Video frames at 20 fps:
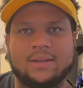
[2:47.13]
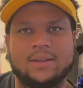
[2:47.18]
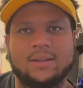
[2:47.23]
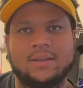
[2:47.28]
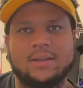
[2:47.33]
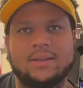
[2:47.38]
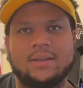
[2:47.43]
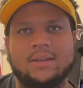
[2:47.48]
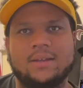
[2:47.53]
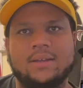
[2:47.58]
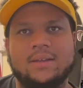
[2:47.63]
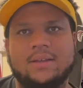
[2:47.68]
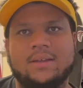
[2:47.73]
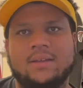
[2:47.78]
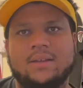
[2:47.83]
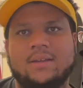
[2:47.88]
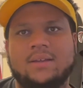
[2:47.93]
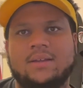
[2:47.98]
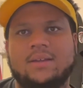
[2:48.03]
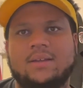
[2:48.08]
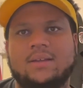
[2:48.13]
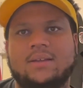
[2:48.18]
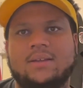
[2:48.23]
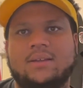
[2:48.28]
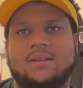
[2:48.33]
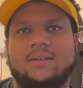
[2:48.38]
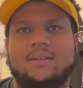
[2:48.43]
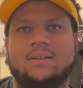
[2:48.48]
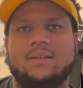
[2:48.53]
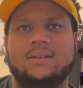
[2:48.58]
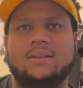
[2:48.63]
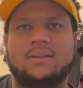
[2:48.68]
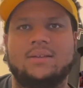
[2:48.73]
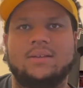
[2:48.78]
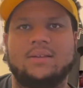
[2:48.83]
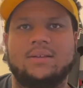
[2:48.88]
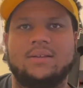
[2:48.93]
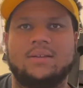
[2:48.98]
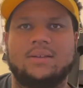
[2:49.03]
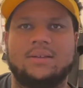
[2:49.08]

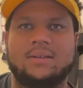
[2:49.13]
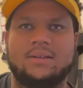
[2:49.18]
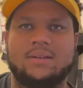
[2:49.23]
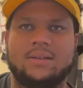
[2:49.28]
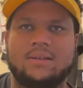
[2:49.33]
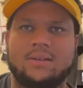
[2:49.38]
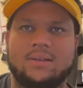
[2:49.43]
(silence)